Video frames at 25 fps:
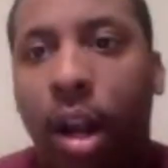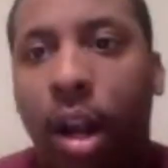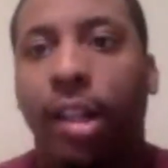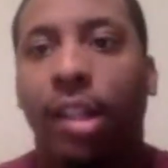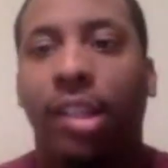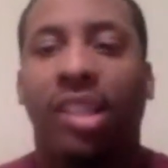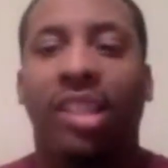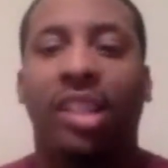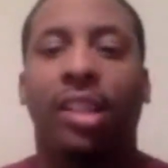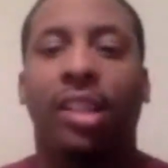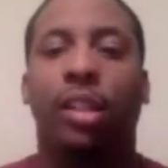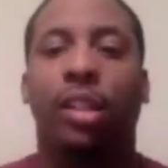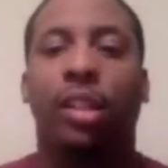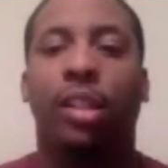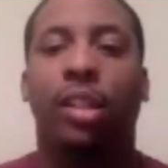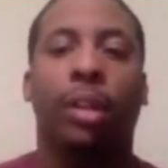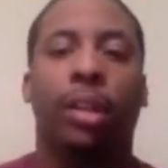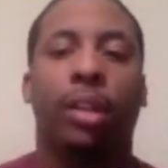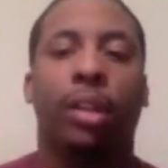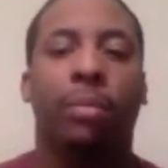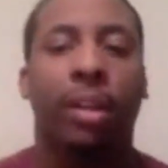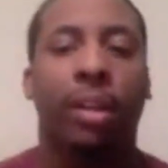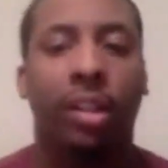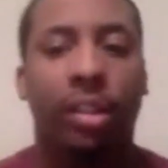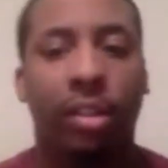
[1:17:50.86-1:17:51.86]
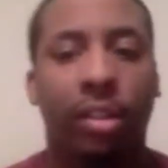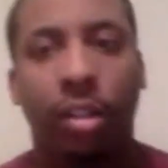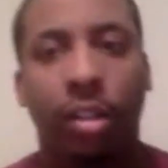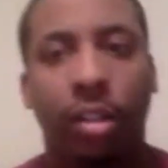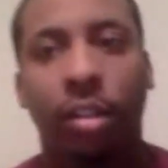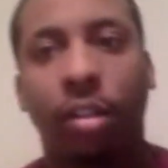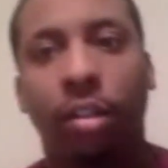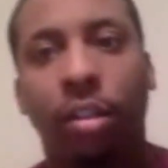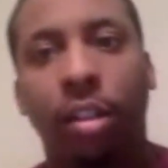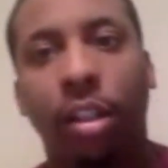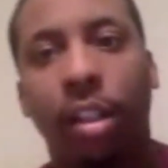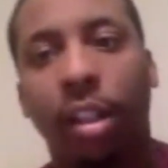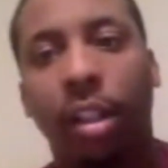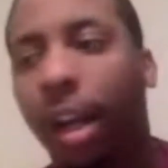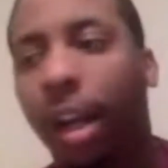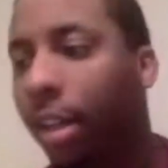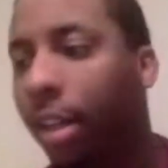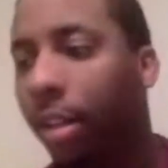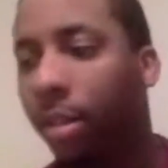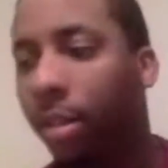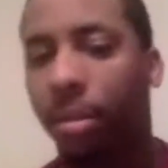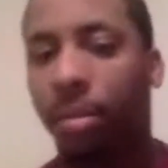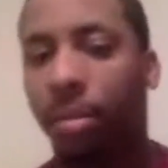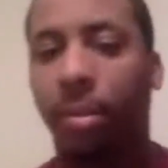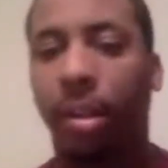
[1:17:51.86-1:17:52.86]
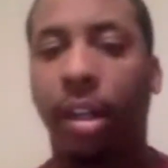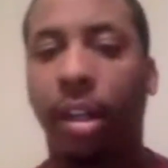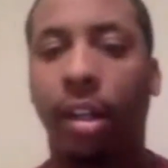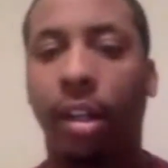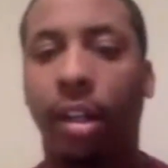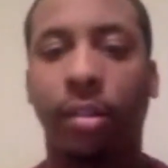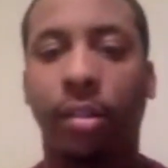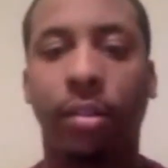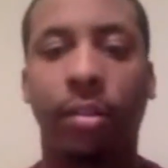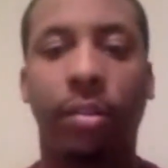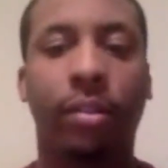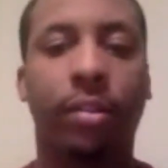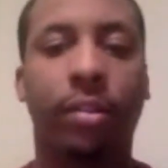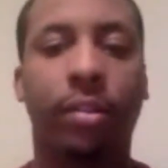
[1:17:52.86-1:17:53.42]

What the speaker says: All right, let's get this money. Make sure you do your lineups, man.